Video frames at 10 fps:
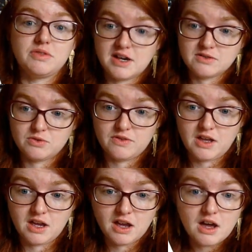that sort of
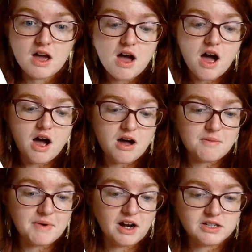thing.
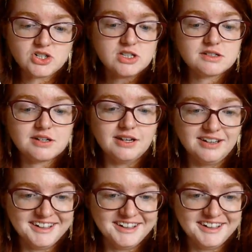I just,